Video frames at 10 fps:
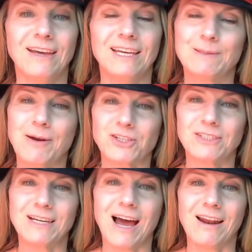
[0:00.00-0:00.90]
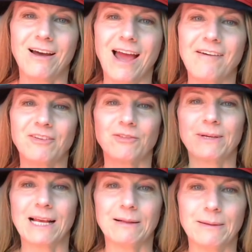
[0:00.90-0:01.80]
especially not
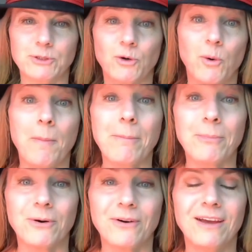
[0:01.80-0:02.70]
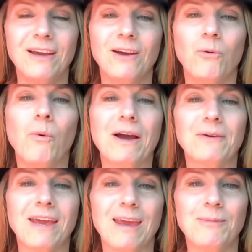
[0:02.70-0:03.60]
being able to remember why you
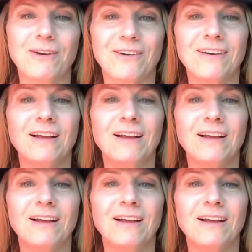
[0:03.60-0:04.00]
came here,